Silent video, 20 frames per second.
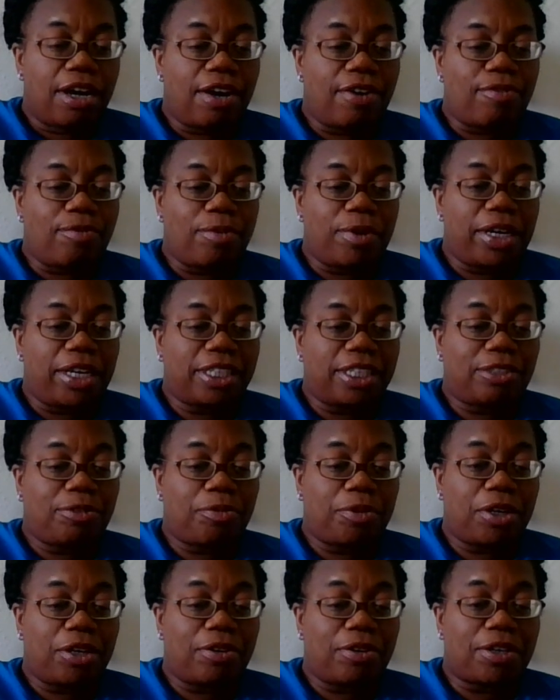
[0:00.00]
of which
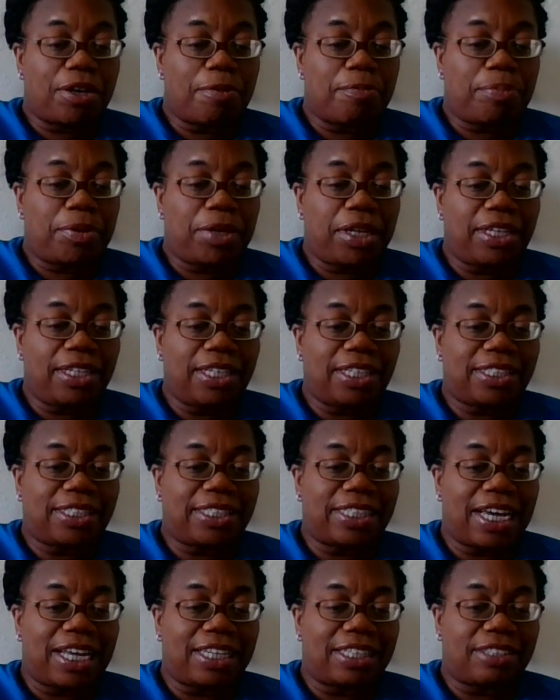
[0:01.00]
will completely
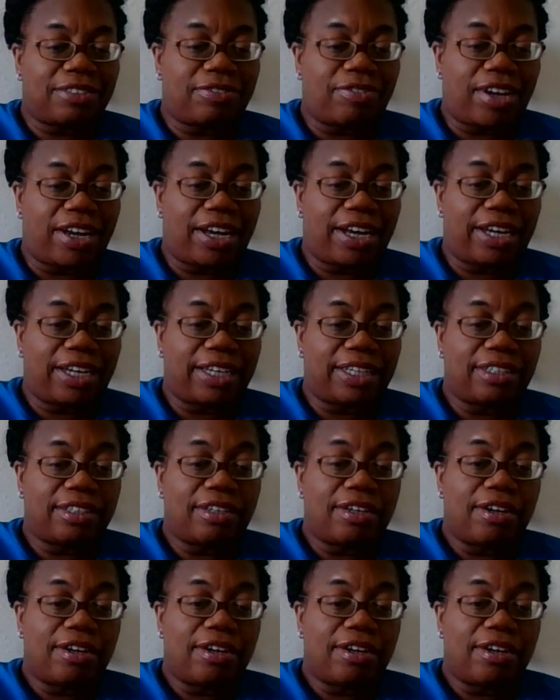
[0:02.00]
satisfy,